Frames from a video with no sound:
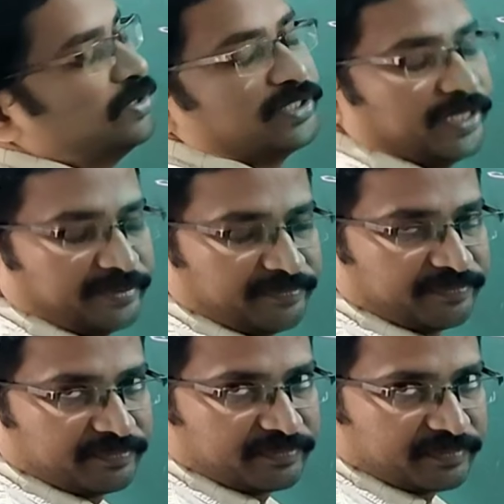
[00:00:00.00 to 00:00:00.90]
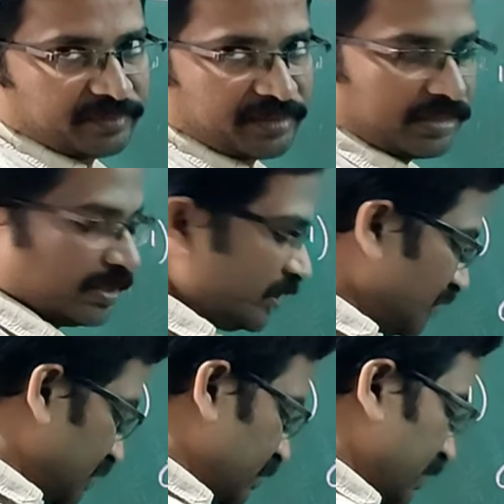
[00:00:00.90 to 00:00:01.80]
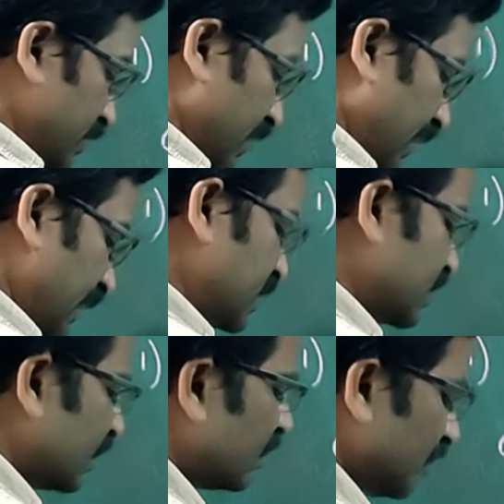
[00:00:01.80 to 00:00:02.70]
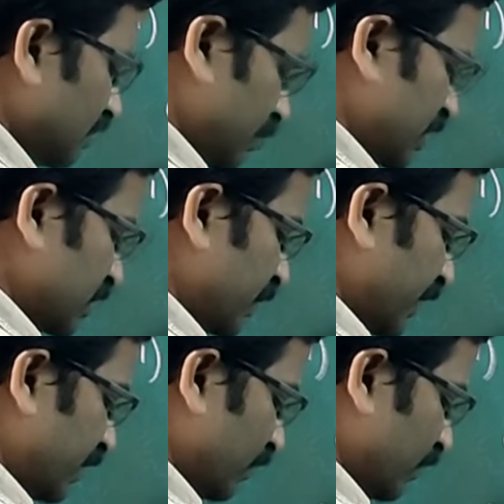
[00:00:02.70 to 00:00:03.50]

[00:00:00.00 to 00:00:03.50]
Bohr theory. Okay, the spectral lines may split.